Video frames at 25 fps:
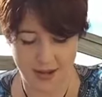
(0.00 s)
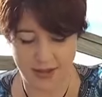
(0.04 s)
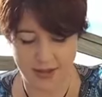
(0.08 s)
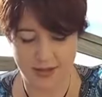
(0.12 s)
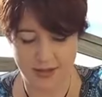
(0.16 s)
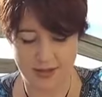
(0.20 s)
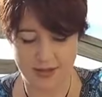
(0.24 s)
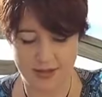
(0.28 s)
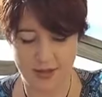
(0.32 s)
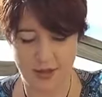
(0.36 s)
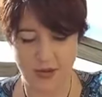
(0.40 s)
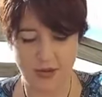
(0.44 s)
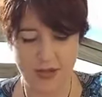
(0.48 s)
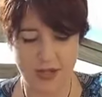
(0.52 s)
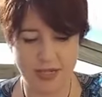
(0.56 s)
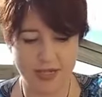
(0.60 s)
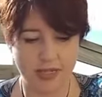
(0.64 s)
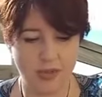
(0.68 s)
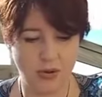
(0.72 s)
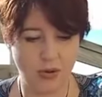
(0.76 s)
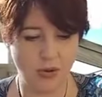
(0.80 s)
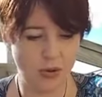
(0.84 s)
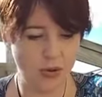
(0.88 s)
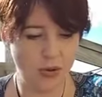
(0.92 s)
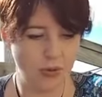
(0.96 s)
So
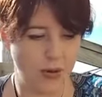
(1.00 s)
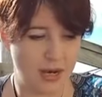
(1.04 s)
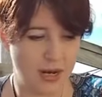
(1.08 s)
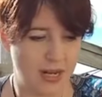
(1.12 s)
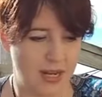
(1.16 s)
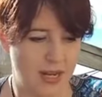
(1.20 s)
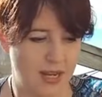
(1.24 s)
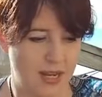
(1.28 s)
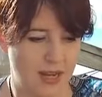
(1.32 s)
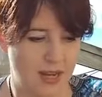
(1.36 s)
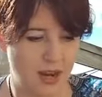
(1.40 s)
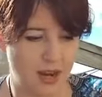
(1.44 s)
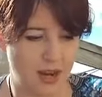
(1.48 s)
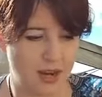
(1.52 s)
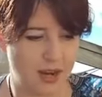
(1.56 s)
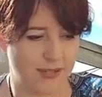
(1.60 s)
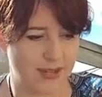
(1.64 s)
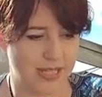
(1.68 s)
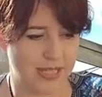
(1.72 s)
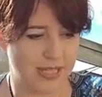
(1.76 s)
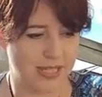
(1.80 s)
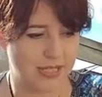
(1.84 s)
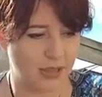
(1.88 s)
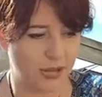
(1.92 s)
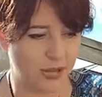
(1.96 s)
there's already kind of
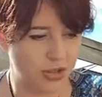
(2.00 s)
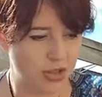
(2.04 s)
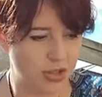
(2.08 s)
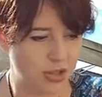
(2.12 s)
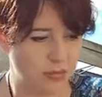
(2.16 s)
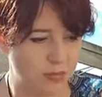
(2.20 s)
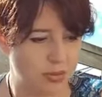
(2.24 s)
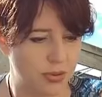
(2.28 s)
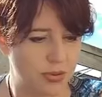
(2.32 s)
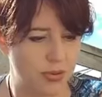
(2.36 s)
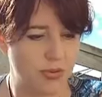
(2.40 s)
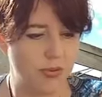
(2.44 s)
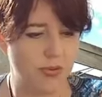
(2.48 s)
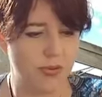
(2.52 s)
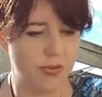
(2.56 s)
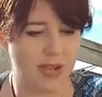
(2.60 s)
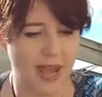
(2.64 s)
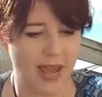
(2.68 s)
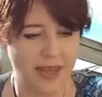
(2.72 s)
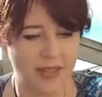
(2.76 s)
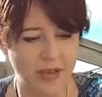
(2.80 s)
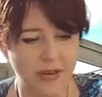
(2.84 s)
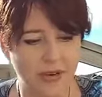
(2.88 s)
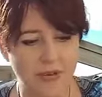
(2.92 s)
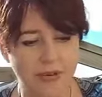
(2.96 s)
a sociable
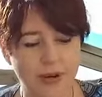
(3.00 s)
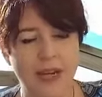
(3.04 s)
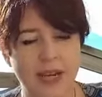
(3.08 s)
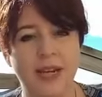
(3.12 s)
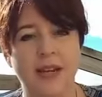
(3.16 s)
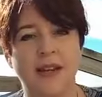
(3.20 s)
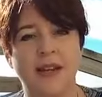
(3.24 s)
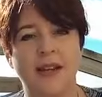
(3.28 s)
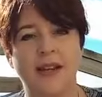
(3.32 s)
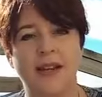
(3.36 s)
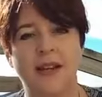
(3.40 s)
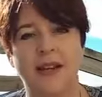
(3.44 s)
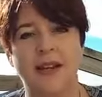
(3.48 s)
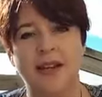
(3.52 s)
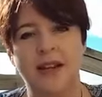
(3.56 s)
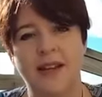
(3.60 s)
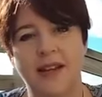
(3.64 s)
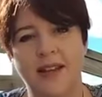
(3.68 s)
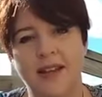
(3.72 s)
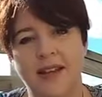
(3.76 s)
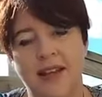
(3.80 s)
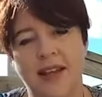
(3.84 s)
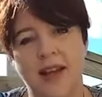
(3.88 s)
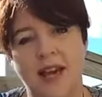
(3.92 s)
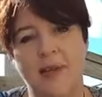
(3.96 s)
gathering,
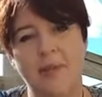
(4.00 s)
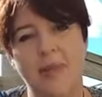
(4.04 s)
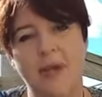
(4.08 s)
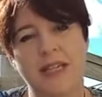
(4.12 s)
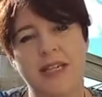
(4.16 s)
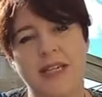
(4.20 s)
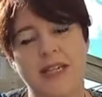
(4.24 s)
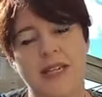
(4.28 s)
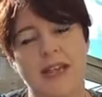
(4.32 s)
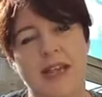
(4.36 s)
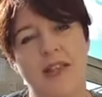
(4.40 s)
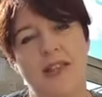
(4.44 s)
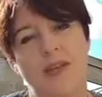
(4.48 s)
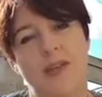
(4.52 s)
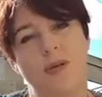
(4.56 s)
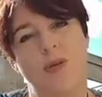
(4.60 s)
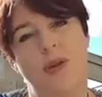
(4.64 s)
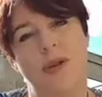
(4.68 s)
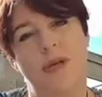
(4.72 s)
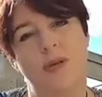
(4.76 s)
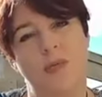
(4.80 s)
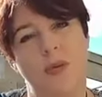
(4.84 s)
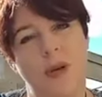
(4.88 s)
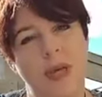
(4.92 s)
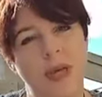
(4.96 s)
coming together
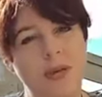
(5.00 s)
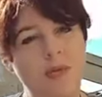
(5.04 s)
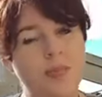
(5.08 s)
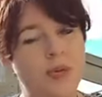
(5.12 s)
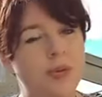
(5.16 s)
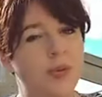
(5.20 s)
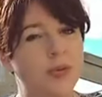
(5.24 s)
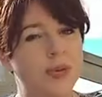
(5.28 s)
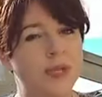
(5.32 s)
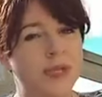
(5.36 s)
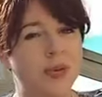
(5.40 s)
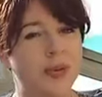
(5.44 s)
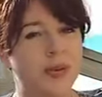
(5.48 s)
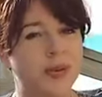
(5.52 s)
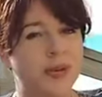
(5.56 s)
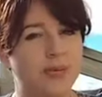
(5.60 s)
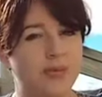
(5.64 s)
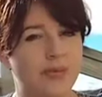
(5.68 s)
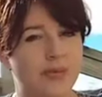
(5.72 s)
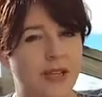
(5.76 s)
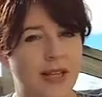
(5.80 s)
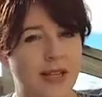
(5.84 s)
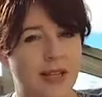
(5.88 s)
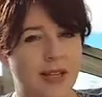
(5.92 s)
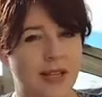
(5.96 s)
with people sort of
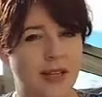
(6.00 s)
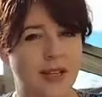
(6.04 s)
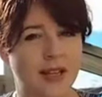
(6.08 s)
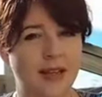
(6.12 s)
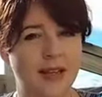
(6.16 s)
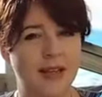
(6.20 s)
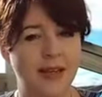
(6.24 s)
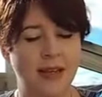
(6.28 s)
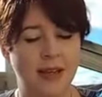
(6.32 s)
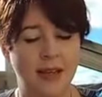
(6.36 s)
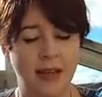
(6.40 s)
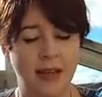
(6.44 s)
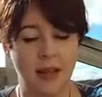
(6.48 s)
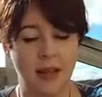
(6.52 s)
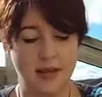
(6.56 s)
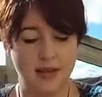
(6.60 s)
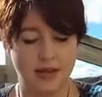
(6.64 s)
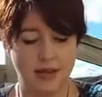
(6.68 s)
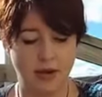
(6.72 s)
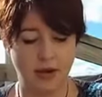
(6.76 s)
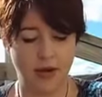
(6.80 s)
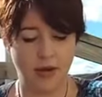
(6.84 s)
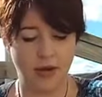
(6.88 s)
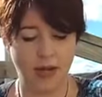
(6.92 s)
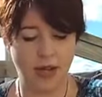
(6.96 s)
feeling.
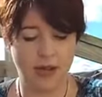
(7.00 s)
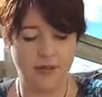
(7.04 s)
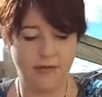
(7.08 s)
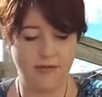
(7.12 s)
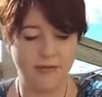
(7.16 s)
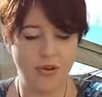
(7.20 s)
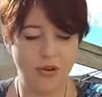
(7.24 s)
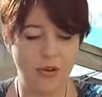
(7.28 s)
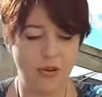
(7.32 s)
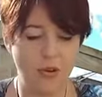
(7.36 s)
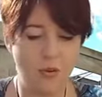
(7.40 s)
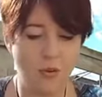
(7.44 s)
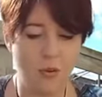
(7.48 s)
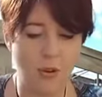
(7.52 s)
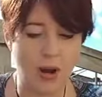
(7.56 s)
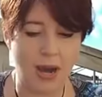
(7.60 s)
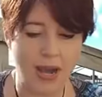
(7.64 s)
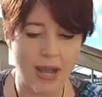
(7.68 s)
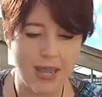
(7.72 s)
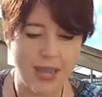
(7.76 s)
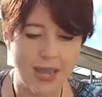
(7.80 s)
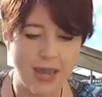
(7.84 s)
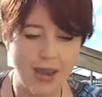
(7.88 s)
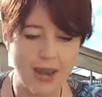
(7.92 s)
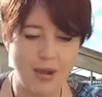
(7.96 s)
So if you're
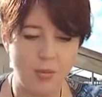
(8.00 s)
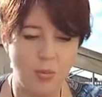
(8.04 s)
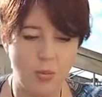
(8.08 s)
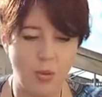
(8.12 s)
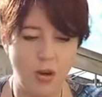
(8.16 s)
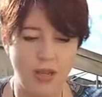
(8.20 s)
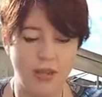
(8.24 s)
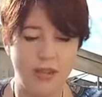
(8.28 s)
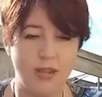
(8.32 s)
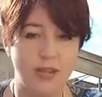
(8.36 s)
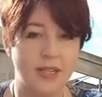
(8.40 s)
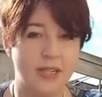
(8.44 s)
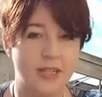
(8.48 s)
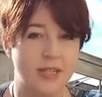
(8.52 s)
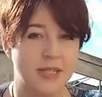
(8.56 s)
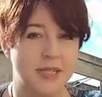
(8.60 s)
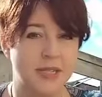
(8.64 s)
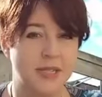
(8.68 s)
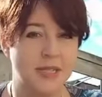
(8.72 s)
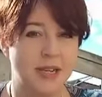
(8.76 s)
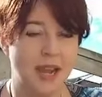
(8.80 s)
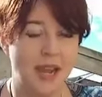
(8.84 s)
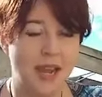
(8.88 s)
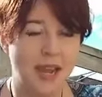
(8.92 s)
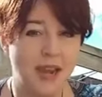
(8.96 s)
weighing up whether to
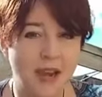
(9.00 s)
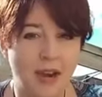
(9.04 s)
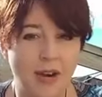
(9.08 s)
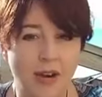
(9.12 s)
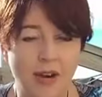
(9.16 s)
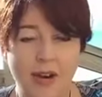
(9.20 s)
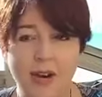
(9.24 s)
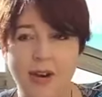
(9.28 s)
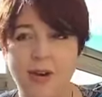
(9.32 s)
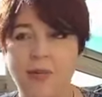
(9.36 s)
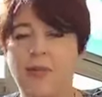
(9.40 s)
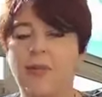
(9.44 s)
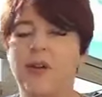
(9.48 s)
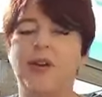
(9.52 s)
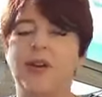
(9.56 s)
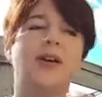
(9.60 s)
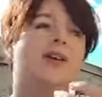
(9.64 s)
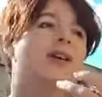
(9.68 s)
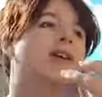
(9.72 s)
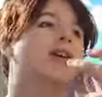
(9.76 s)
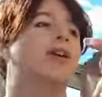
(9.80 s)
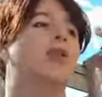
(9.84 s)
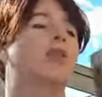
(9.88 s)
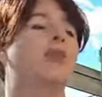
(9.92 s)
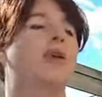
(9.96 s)
stay at home
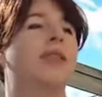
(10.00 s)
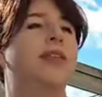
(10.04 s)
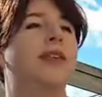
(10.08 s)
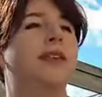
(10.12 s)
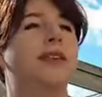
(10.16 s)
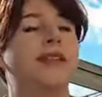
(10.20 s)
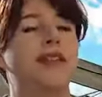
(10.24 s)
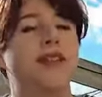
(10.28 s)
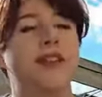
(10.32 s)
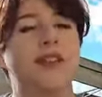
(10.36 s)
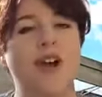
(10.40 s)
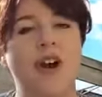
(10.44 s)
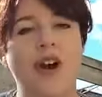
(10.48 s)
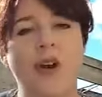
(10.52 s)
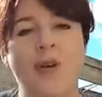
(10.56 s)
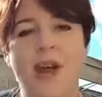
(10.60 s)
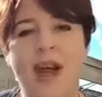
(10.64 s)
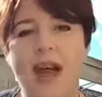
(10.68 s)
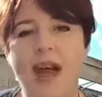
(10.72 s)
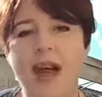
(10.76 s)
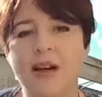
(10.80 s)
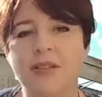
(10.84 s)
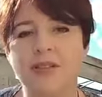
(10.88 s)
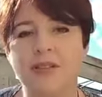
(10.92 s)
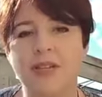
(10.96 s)
or whether to go
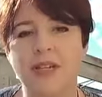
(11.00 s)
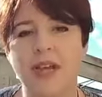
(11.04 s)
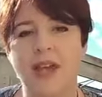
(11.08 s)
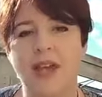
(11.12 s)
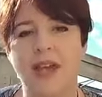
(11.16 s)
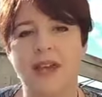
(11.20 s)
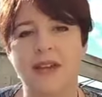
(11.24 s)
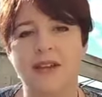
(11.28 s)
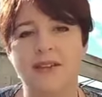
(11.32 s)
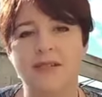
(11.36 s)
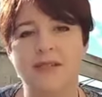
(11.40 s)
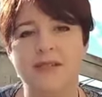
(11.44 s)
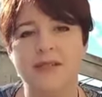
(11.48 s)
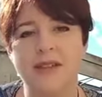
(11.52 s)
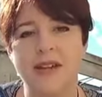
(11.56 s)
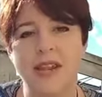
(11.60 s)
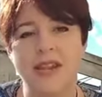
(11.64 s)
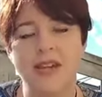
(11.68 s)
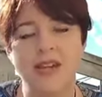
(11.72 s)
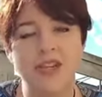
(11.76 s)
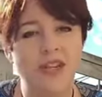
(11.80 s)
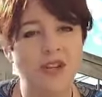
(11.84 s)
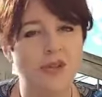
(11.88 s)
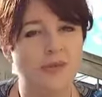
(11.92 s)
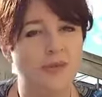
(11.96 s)
out and
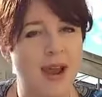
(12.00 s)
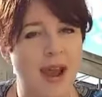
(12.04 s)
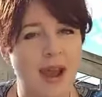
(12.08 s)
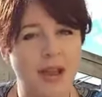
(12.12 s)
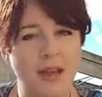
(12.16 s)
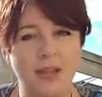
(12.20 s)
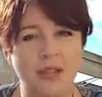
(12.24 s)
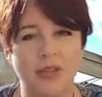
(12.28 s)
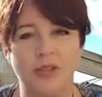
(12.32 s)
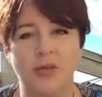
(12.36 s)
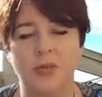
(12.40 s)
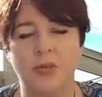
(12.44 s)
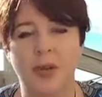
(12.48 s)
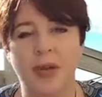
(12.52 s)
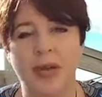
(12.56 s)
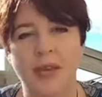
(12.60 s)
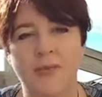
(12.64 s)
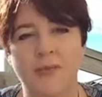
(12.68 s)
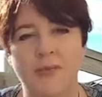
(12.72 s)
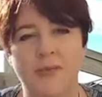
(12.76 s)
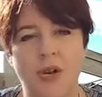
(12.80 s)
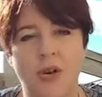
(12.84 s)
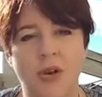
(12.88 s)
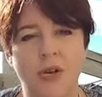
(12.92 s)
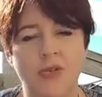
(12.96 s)
interact or be
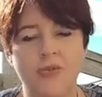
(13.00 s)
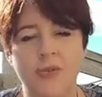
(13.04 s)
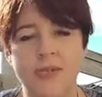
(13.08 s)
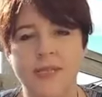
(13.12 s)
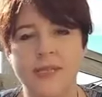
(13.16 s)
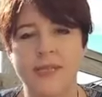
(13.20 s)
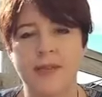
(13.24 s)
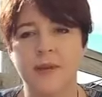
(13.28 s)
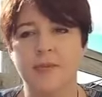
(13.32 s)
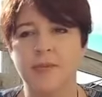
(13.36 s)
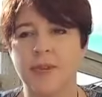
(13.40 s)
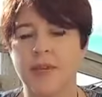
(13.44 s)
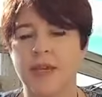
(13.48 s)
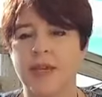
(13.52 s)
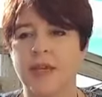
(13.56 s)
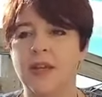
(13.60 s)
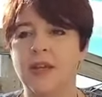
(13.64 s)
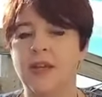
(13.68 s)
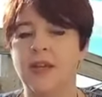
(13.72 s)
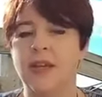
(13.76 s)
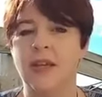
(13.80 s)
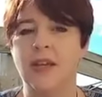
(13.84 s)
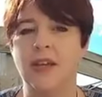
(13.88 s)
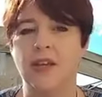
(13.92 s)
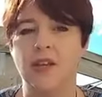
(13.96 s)
involved with something,
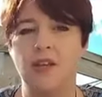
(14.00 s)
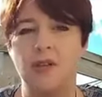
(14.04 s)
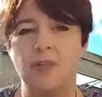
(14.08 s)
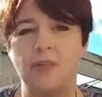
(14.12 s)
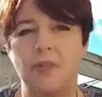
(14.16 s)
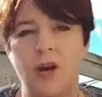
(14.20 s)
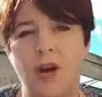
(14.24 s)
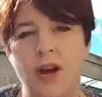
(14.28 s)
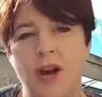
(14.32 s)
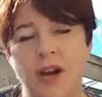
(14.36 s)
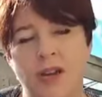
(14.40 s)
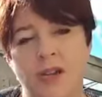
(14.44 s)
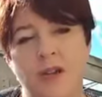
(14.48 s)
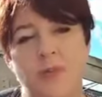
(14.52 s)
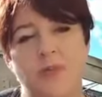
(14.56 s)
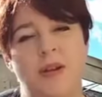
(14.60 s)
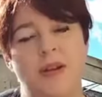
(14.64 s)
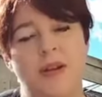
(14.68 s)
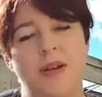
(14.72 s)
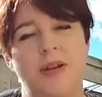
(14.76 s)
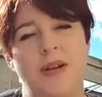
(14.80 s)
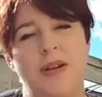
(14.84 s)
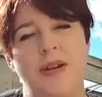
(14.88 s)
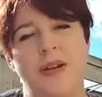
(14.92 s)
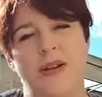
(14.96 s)
you might
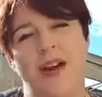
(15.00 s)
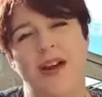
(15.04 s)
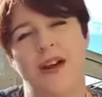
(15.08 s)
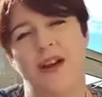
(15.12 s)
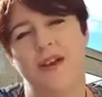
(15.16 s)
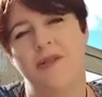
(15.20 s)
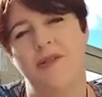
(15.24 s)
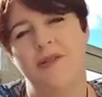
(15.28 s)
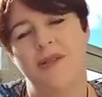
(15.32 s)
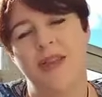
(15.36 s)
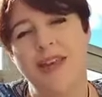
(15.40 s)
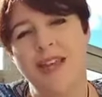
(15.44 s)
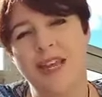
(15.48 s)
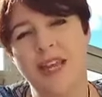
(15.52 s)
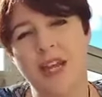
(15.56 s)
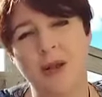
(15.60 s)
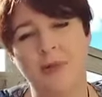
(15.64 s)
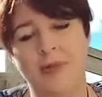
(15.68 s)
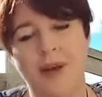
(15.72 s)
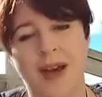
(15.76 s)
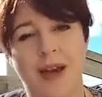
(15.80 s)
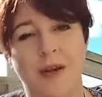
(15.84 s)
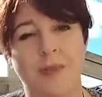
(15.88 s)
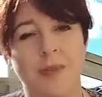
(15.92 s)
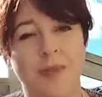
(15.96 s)
be thinking
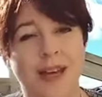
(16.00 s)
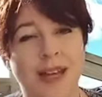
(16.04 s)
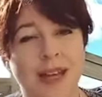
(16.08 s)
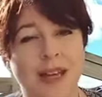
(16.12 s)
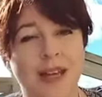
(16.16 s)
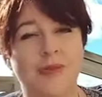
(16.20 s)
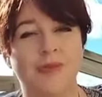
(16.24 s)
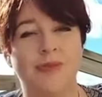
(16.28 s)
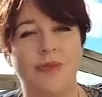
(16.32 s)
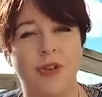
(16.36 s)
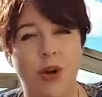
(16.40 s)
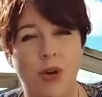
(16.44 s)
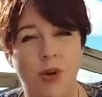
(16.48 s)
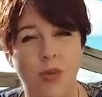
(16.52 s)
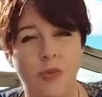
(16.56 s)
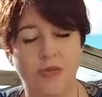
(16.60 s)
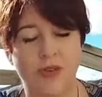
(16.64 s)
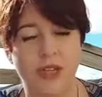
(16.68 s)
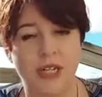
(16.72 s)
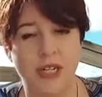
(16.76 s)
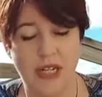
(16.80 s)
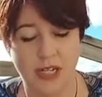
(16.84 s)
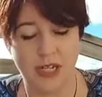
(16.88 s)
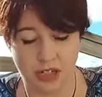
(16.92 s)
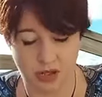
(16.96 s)
about being involved
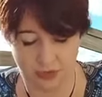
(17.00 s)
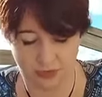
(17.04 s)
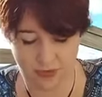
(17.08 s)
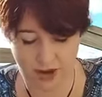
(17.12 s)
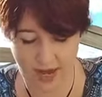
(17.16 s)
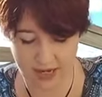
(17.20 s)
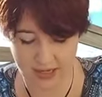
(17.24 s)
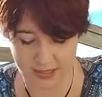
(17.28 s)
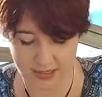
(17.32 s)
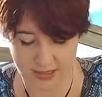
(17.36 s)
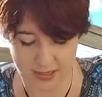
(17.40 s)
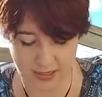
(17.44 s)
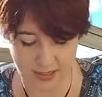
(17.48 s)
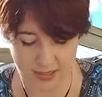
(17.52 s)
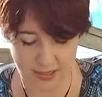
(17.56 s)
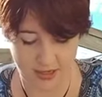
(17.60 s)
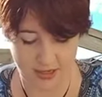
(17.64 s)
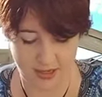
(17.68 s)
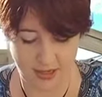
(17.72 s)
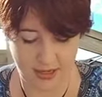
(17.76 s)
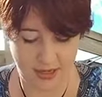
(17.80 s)
and interacting.